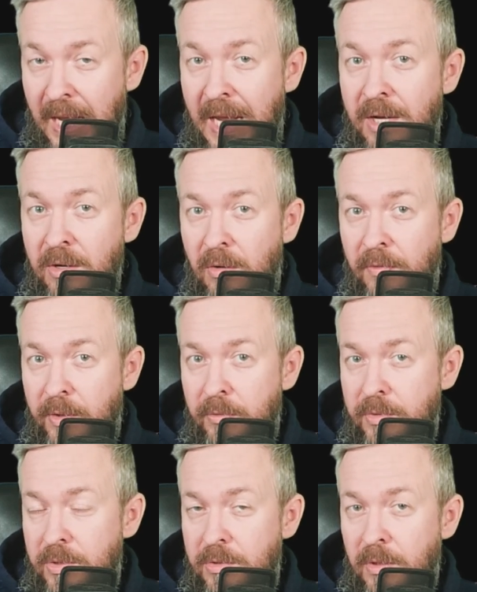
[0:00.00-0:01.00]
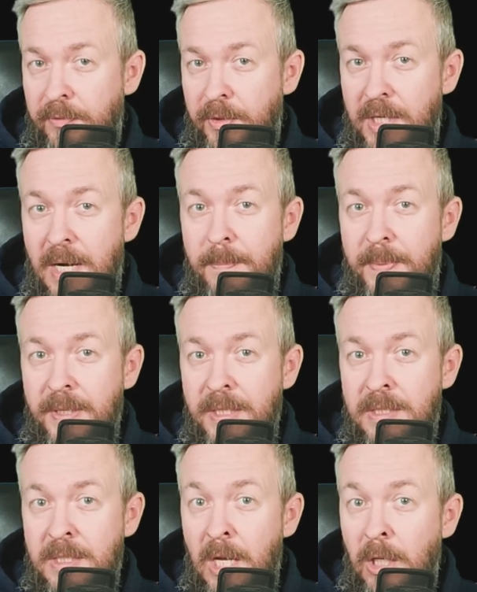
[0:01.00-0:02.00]
any of those software
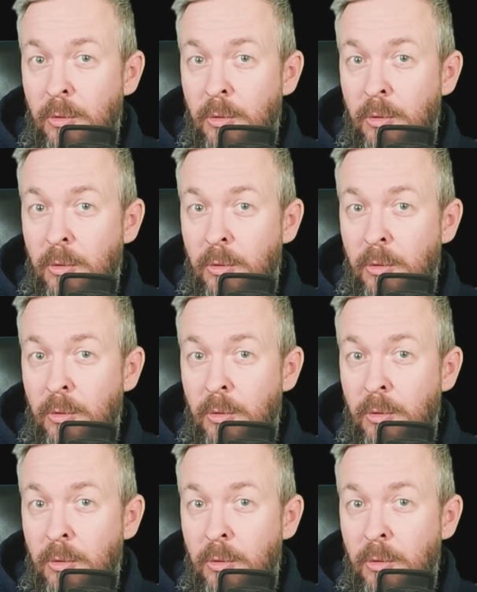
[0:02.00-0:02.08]
companies